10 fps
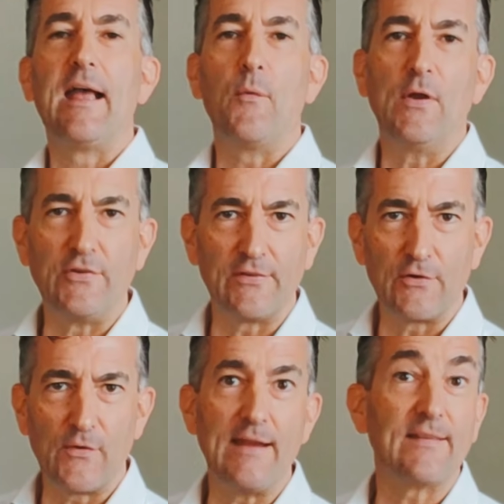which isn't
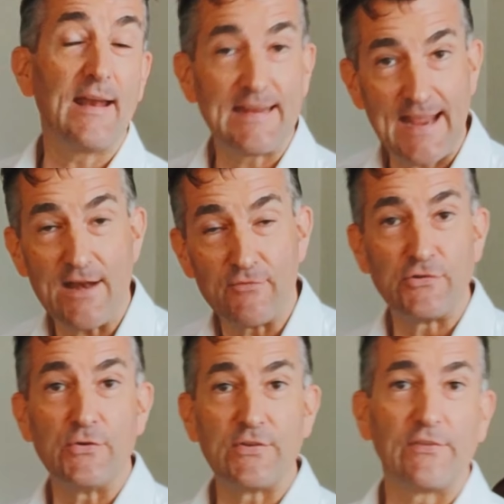great, and again
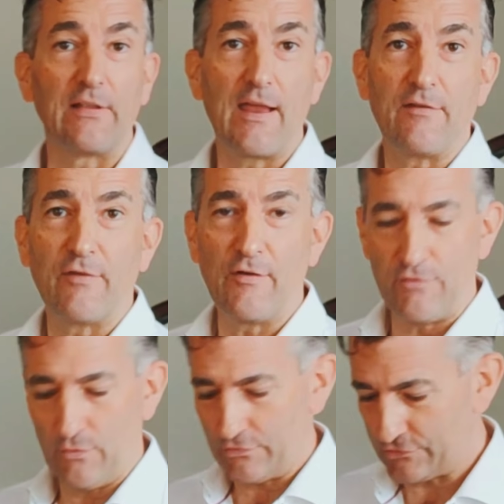reduces the life of
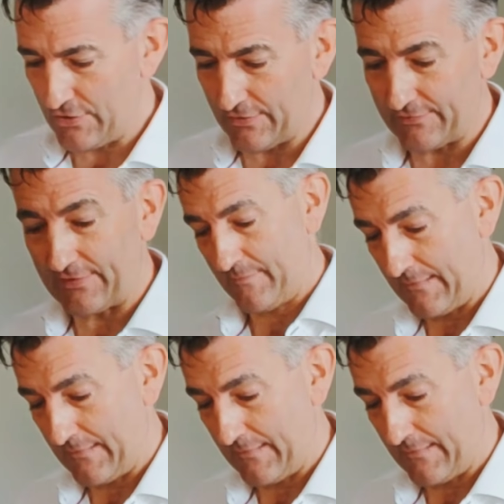your shirts.